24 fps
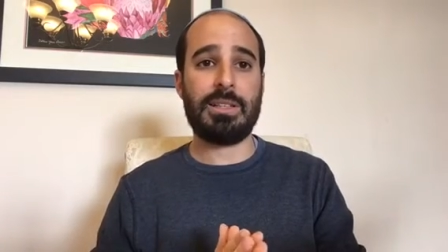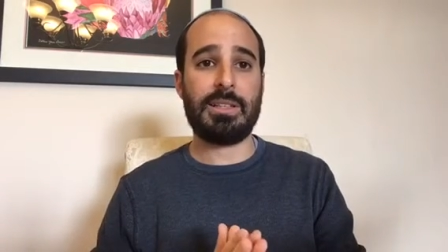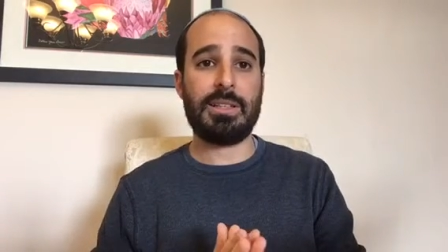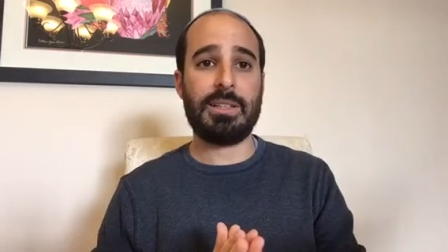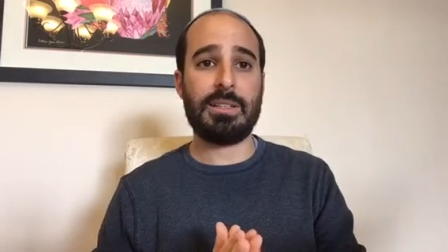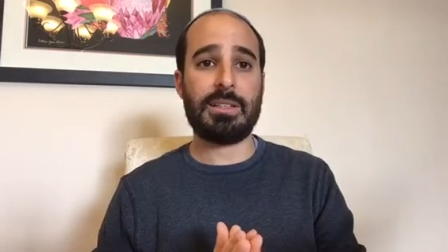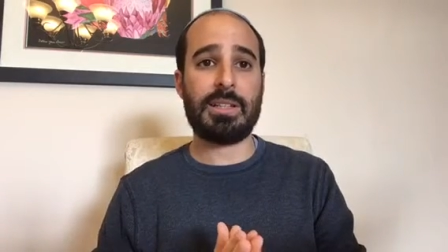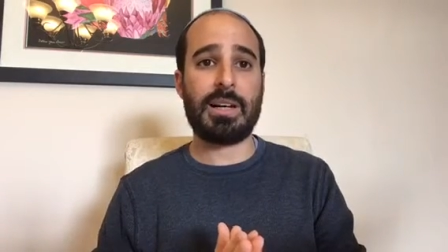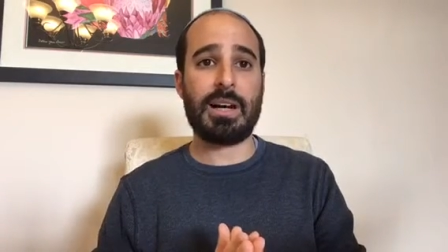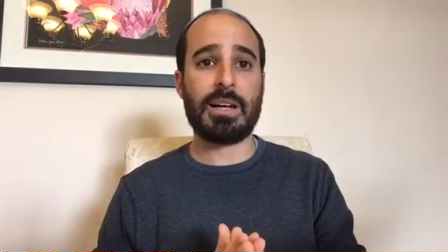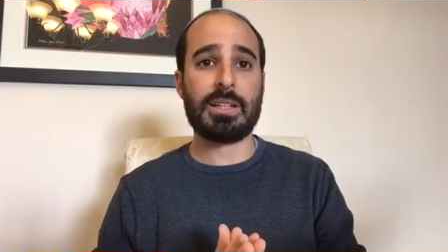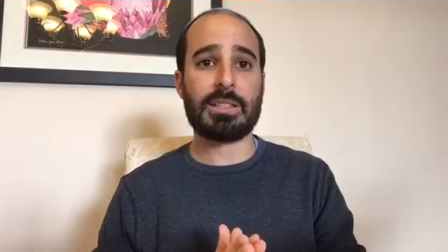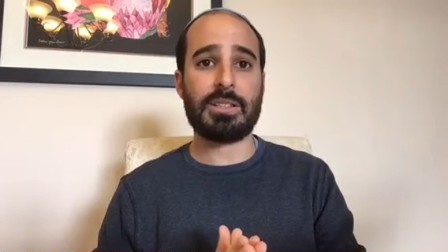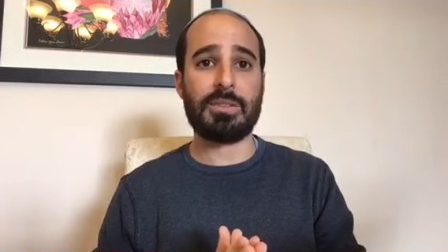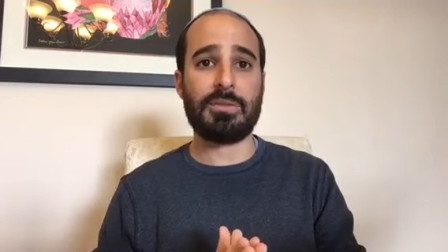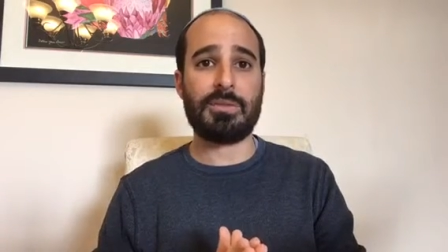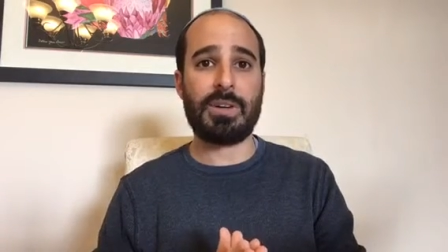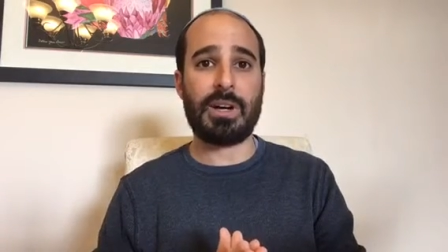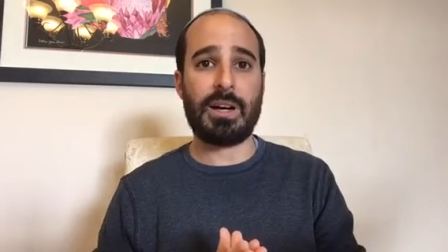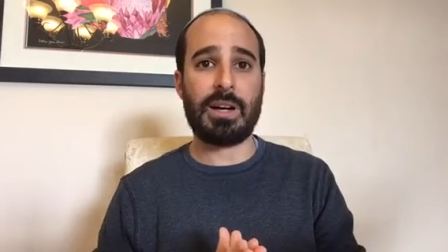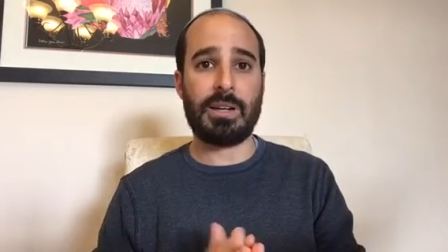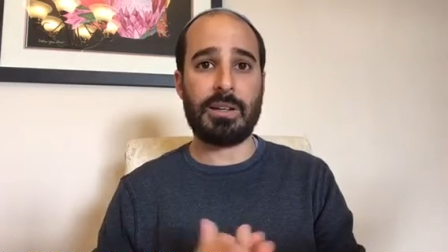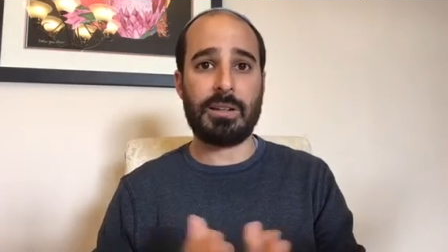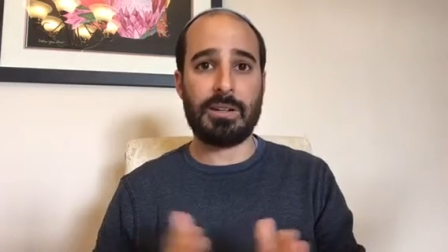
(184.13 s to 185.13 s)
to
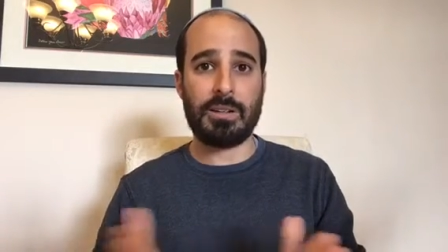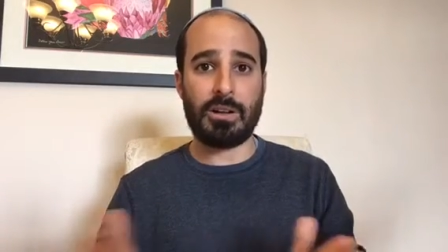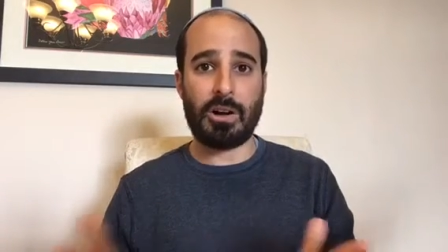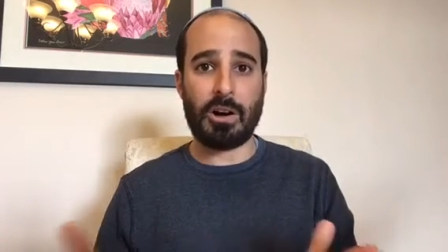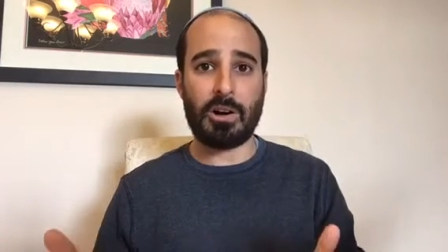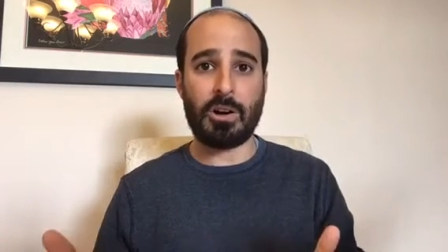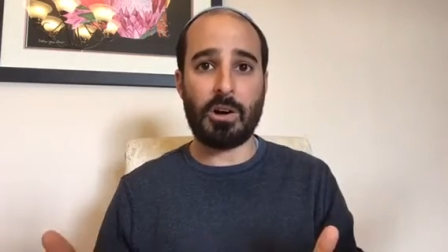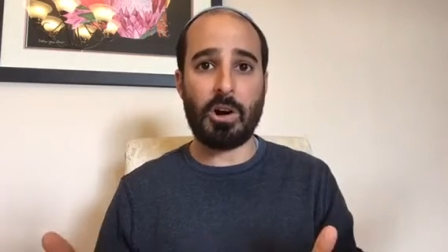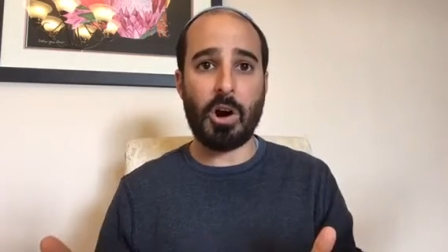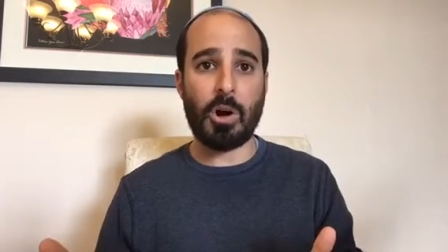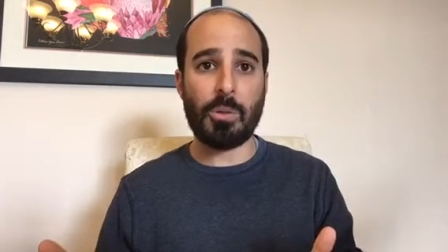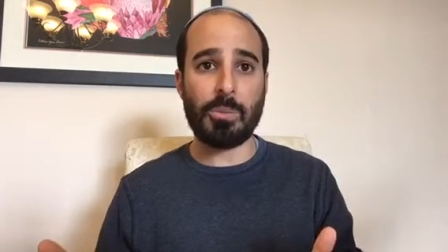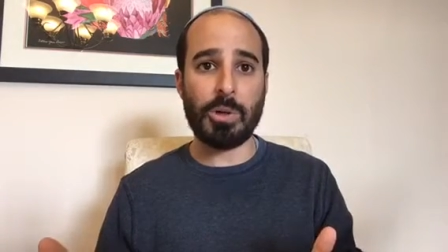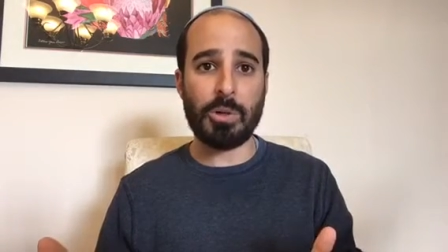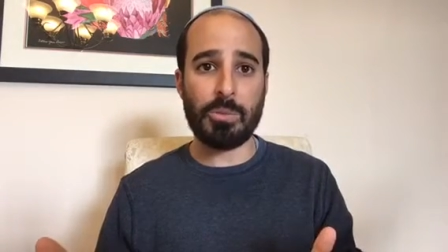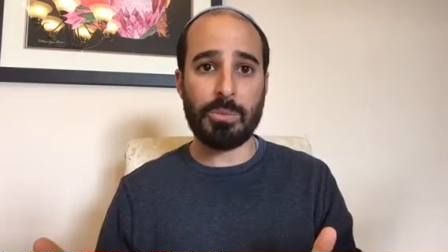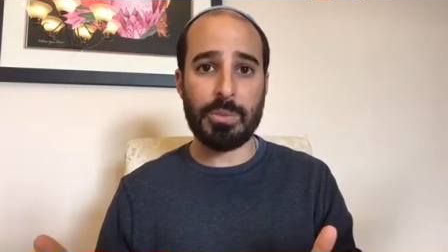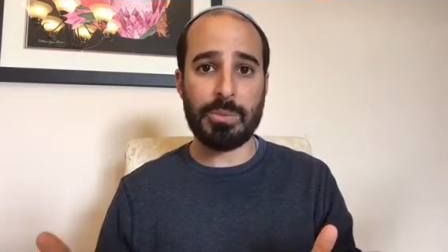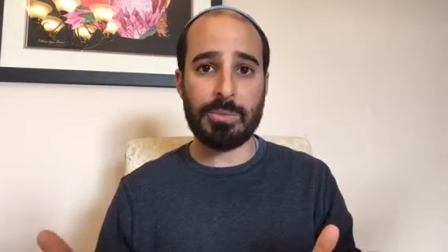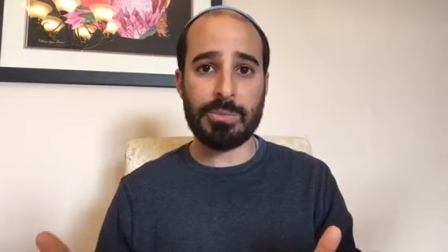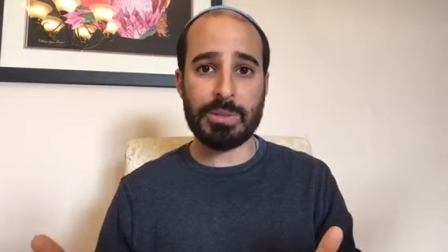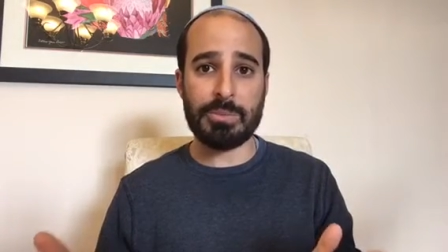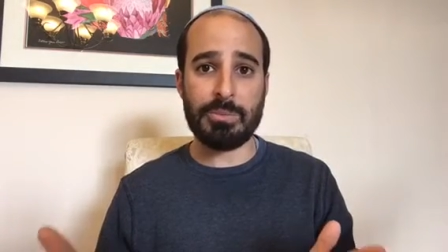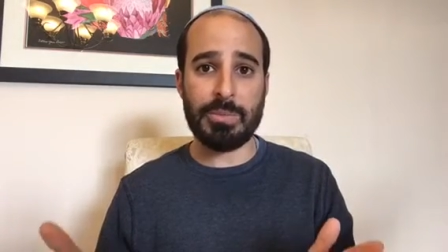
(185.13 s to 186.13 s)
detoxify are
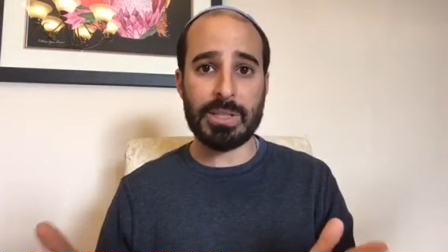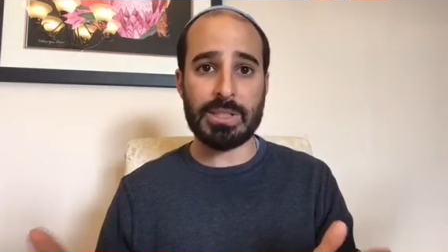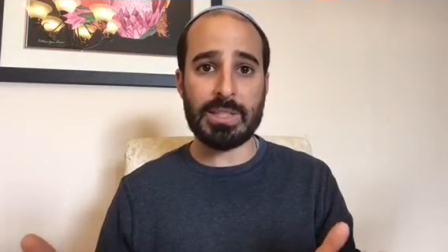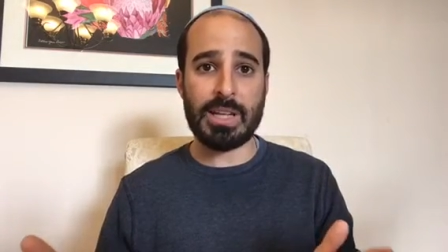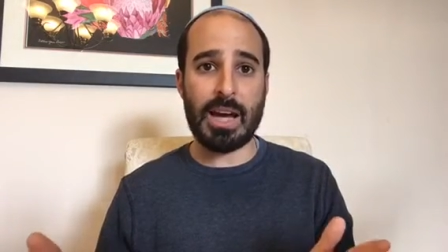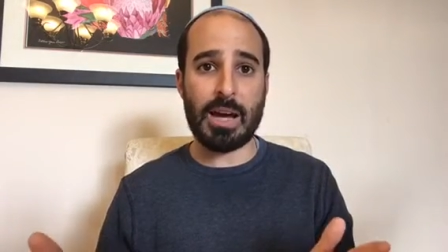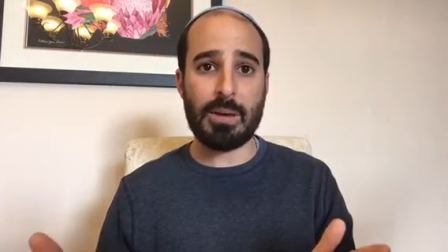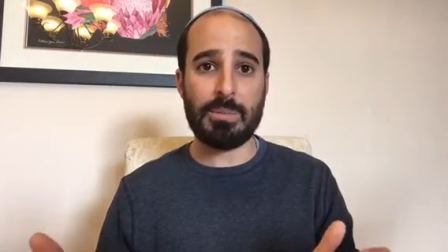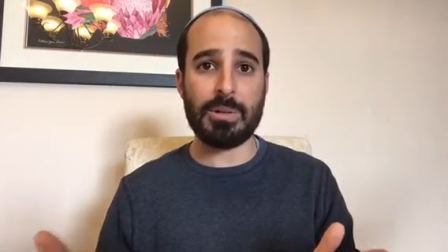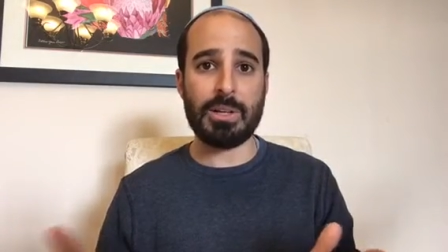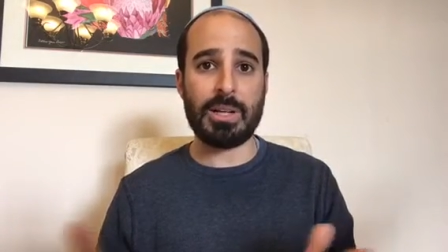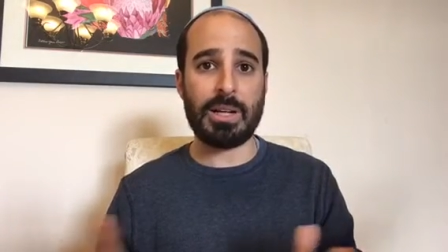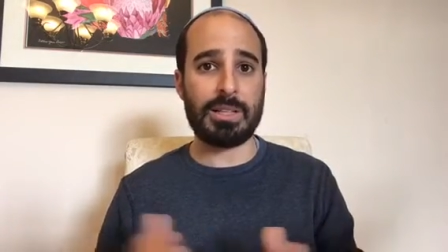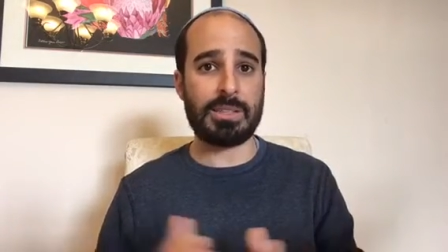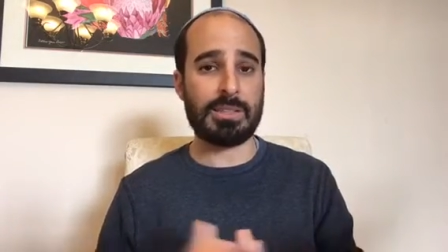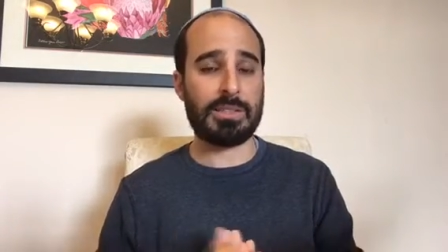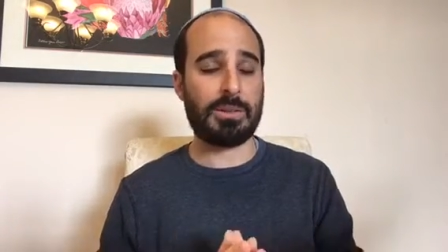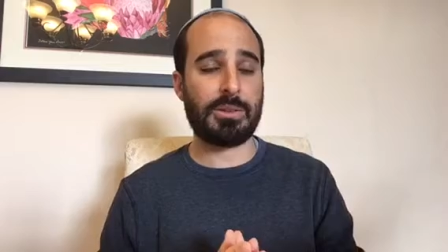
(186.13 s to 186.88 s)
hormone metabolites.